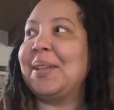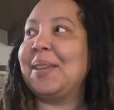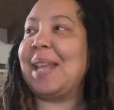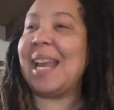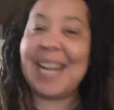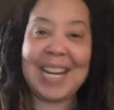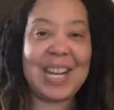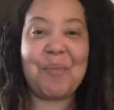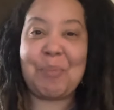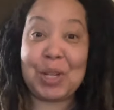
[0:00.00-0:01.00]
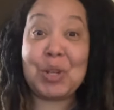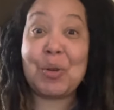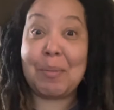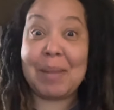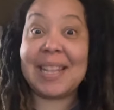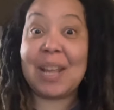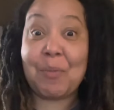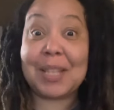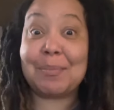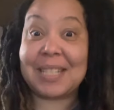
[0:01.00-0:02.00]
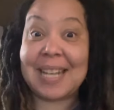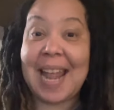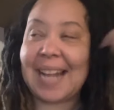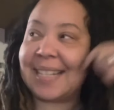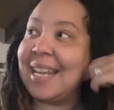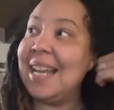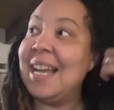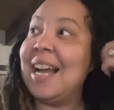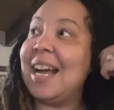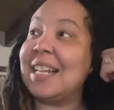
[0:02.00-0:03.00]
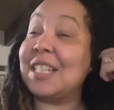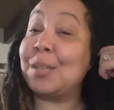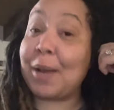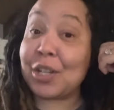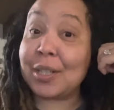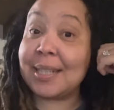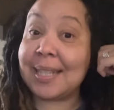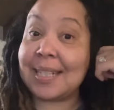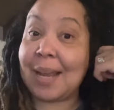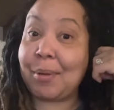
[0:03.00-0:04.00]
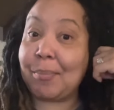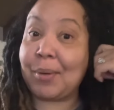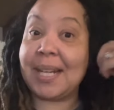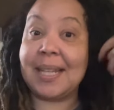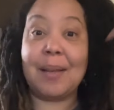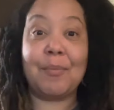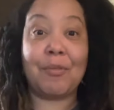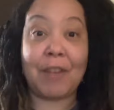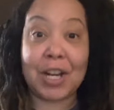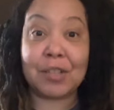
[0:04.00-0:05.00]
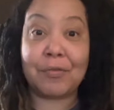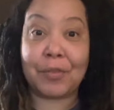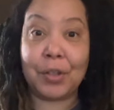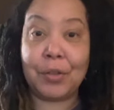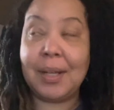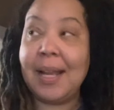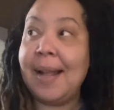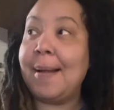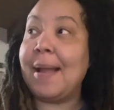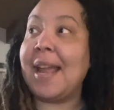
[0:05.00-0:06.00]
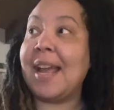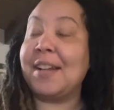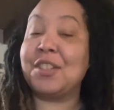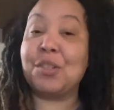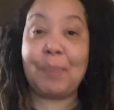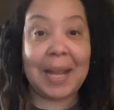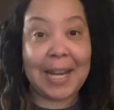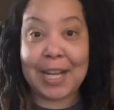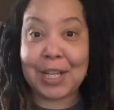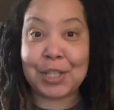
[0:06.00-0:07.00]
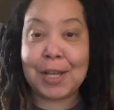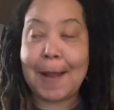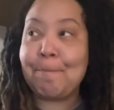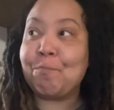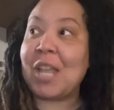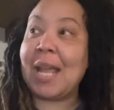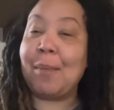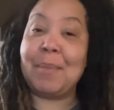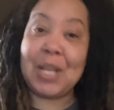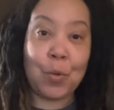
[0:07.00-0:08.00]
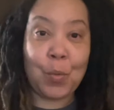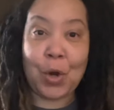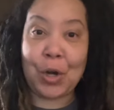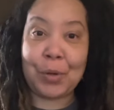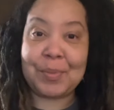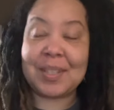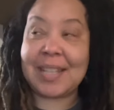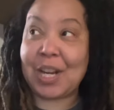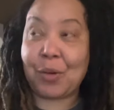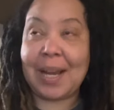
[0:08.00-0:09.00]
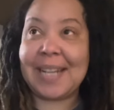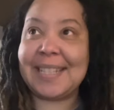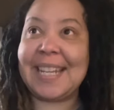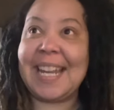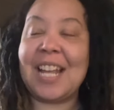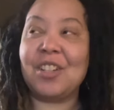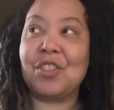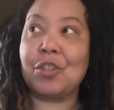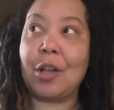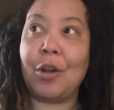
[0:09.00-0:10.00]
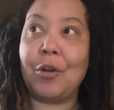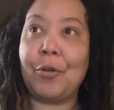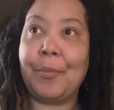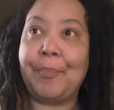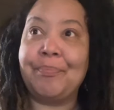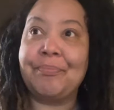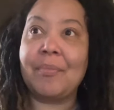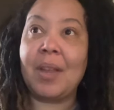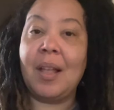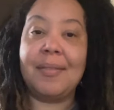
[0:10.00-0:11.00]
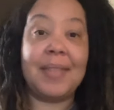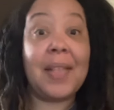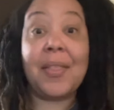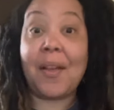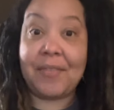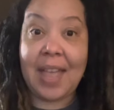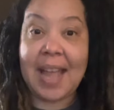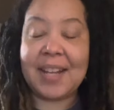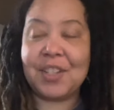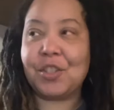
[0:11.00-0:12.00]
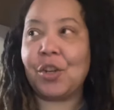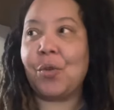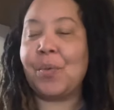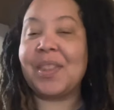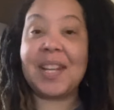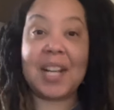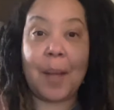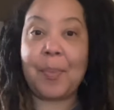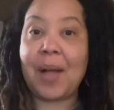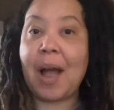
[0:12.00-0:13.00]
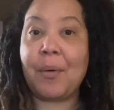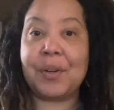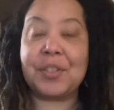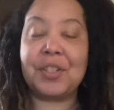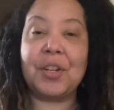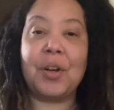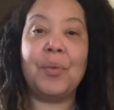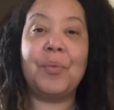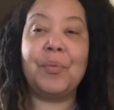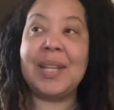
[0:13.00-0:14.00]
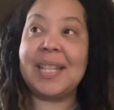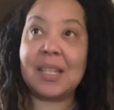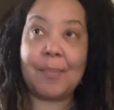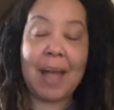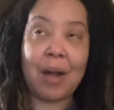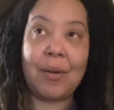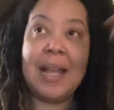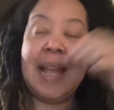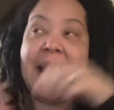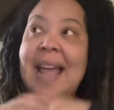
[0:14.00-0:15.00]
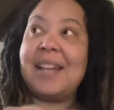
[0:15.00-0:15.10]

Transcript: They eat it, but you know what I mean? They want them snacks, especially since I've been bringing them fresh fruit and spinach and mealworms like crazy. And so they love that. And so within a couple hours, we let them out at